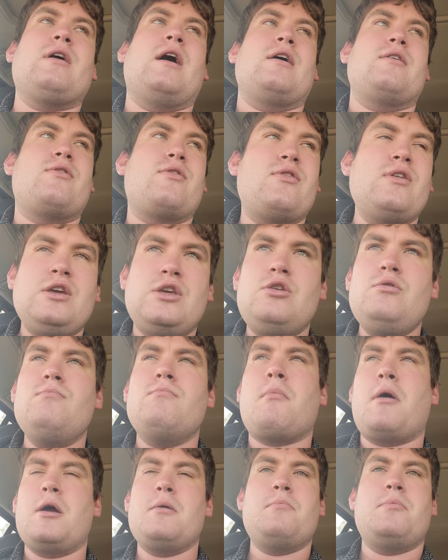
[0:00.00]
think you
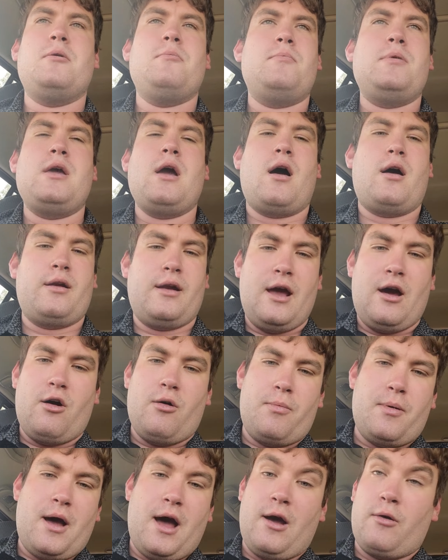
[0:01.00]
might be beyond
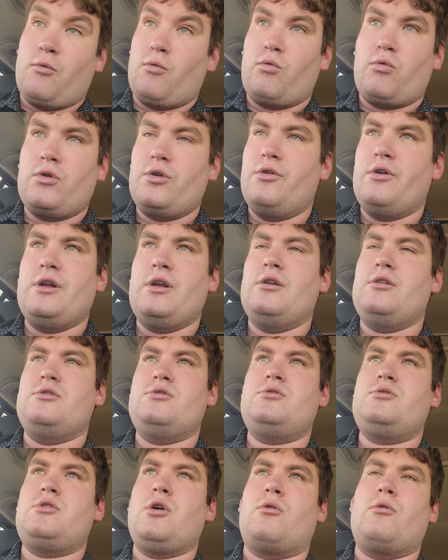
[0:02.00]
help. I really
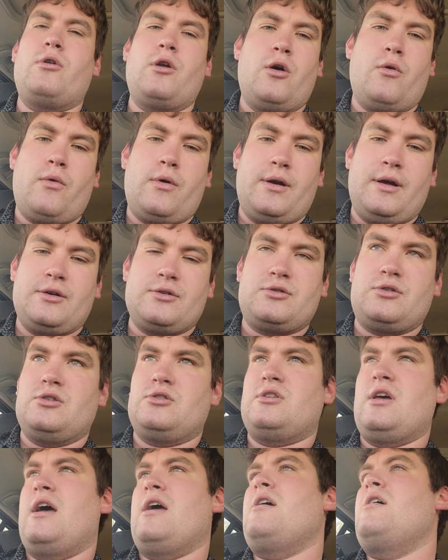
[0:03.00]
don't know what else to
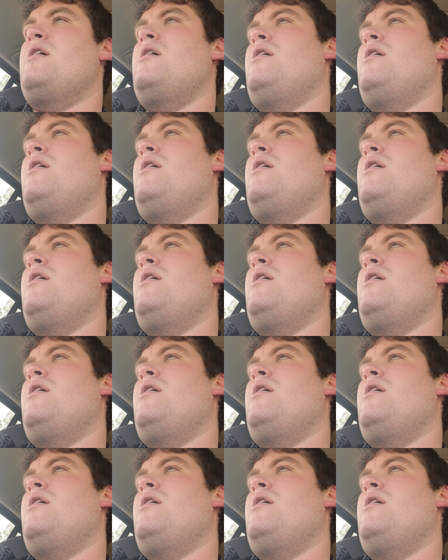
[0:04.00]
say.